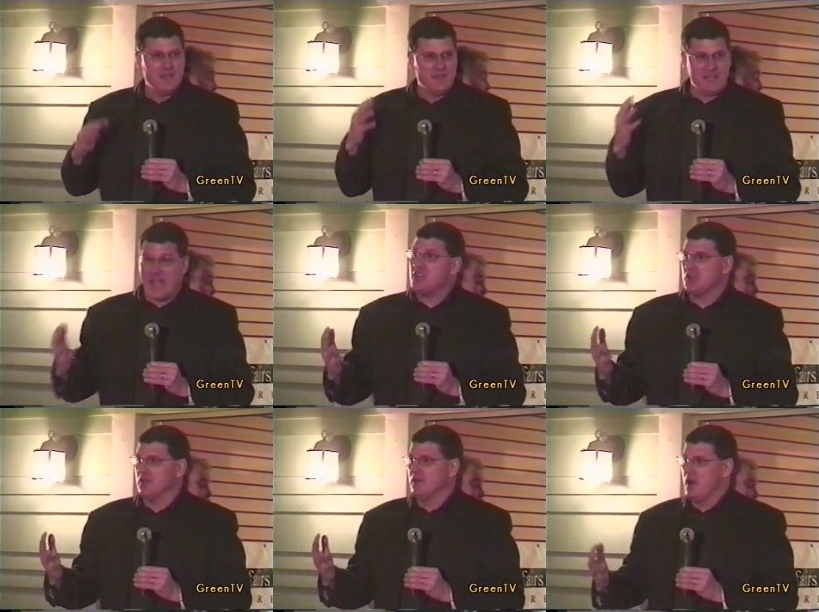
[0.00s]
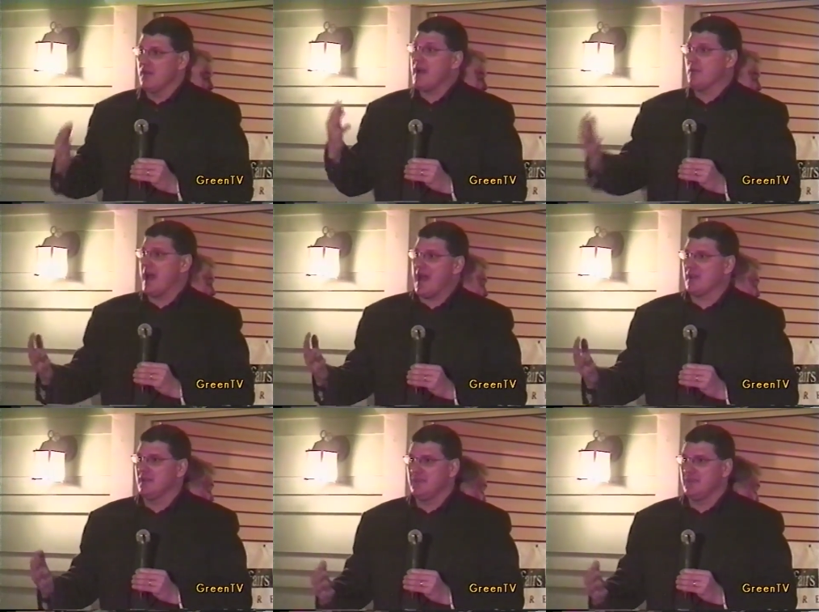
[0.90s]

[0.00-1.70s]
the nature of Iraq,